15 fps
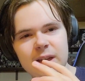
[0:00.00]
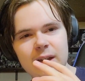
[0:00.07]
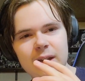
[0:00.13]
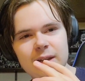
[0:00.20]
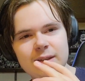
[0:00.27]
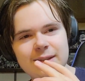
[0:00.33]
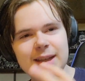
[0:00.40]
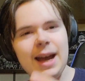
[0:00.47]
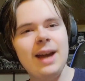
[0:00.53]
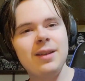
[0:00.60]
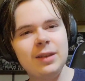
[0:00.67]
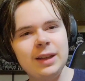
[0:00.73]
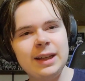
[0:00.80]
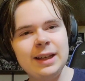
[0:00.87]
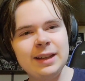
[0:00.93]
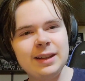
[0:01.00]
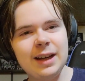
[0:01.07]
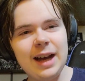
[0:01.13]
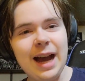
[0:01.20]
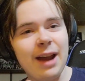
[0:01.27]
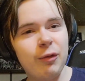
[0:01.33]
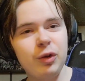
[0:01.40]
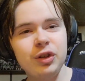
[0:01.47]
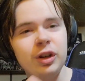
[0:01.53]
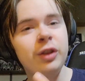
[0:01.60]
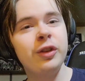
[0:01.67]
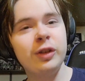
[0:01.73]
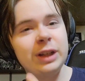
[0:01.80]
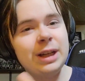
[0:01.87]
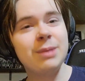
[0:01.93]
sadly enough, I was
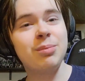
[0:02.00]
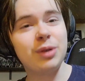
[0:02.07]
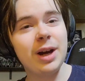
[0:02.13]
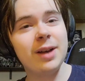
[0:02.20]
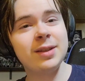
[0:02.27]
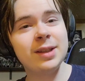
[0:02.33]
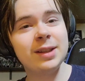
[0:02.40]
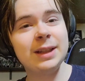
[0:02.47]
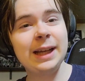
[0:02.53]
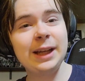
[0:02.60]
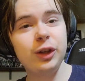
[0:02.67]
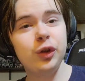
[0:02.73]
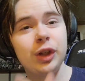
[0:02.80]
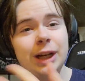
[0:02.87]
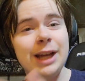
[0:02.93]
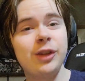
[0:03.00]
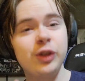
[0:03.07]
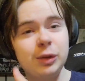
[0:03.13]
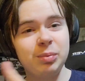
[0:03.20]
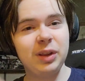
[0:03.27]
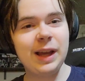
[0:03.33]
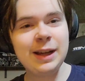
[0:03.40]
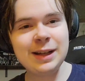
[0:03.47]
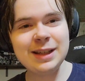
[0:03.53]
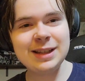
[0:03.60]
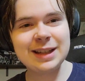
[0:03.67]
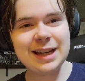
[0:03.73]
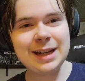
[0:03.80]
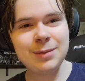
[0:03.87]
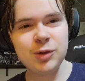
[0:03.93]
under the impression that you could actually play these
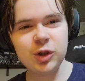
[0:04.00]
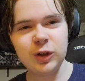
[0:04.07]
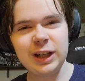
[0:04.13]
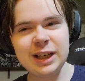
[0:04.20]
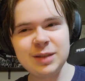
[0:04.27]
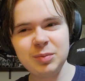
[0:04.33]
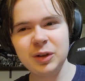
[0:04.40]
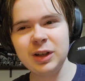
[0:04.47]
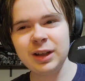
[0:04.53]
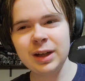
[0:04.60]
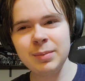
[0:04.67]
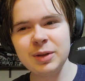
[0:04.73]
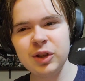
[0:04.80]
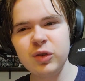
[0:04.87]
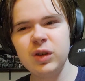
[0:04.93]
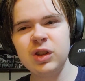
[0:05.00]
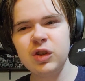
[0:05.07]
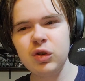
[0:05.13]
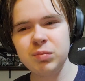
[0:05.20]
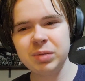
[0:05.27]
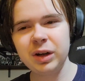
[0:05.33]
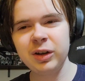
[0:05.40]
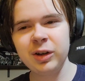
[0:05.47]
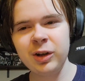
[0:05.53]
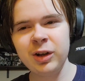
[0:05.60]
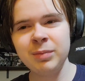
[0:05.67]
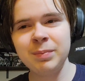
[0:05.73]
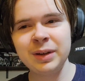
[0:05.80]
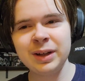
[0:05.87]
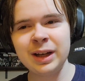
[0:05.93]
games when I split it up into a
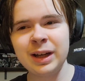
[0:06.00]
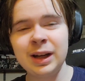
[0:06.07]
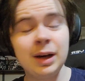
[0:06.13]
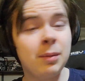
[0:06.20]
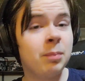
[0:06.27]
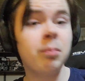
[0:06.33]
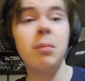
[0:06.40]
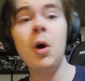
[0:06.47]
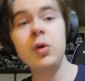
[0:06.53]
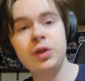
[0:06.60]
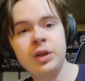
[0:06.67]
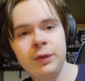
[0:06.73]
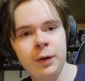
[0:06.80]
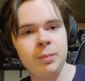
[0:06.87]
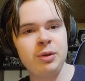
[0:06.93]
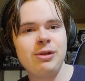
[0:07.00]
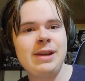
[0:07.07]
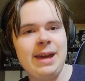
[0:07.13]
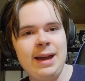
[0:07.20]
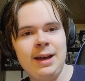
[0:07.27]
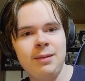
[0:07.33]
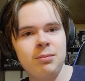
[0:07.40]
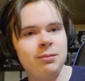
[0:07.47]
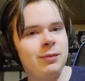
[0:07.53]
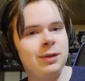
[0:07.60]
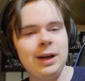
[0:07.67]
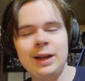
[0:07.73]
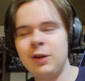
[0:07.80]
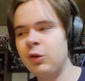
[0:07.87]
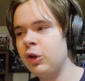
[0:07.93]
two-parter, but most of them you can't.
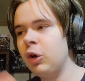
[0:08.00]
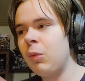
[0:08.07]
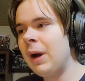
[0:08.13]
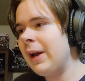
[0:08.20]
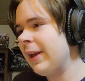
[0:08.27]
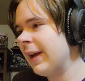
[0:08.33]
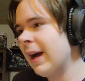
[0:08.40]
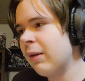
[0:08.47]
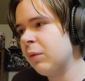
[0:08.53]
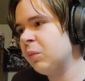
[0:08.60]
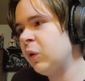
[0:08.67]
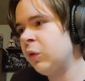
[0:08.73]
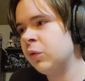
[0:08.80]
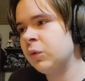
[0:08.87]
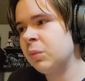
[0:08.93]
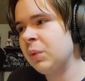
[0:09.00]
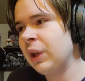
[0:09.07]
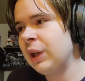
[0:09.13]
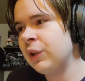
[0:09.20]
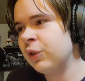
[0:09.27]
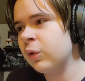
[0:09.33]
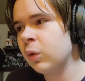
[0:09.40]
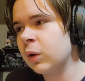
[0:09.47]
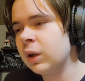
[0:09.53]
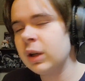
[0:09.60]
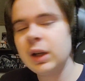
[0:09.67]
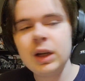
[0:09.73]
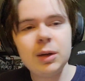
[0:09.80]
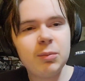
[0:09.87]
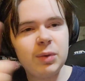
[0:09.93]
I don't know why they got removed from the Play Store,
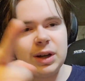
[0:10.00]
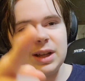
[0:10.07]
but